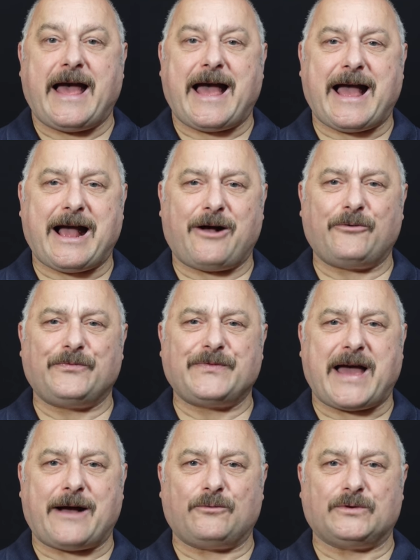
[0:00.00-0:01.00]
How
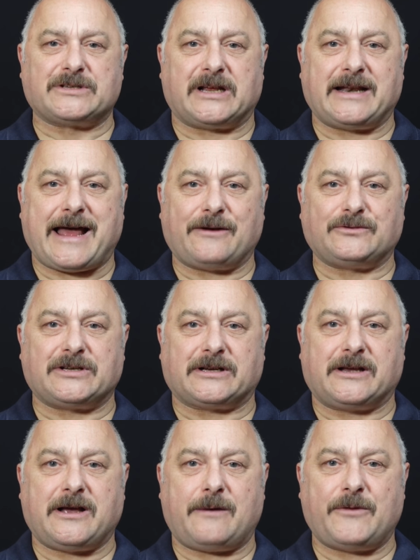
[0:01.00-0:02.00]
that was allowed to
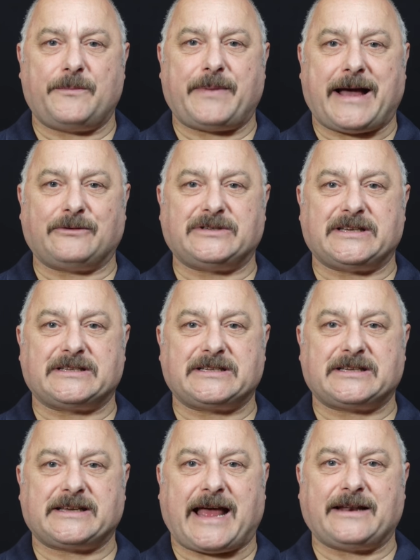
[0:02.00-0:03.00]
come about is
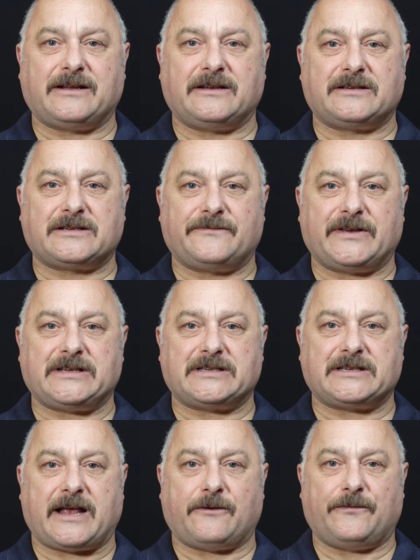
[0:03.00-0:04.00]
scandalous of
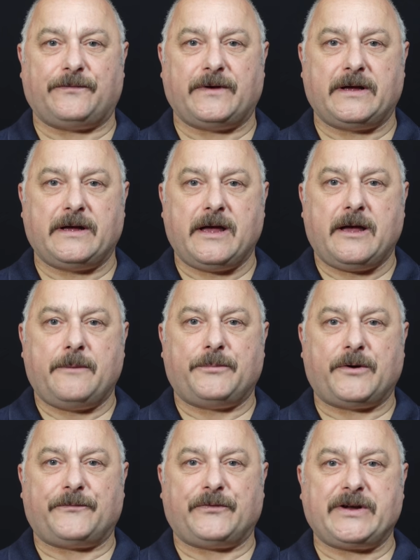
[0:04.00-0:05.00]
itself,
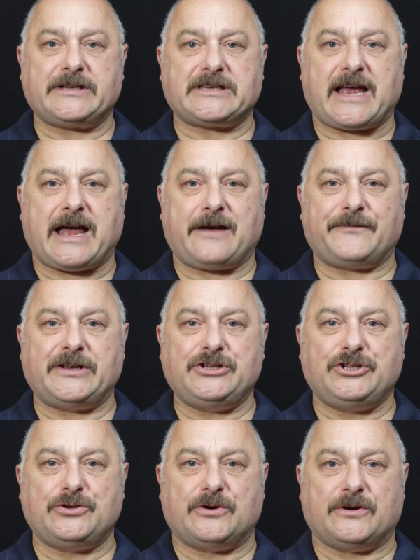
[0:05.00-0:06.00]
but for it to have
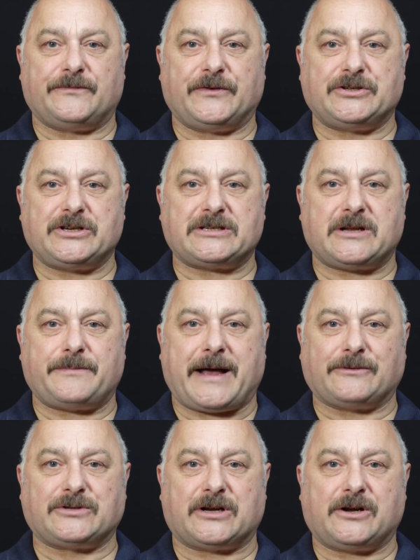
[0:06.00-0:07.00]
endured for just
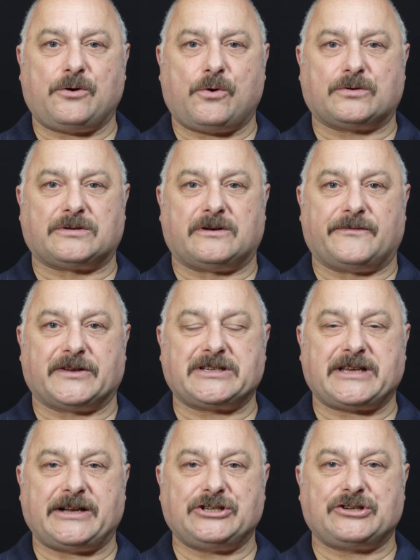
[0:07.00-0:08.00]
about a quarter of a
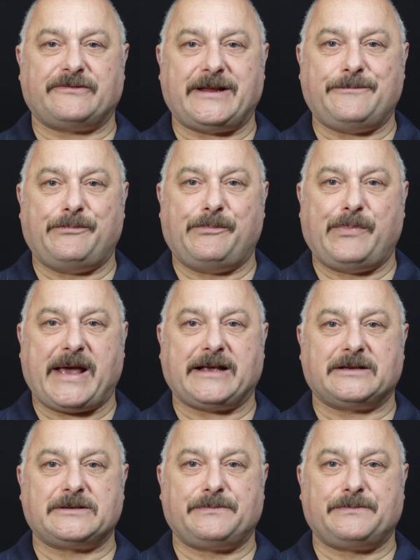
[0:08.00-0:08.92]
century beggars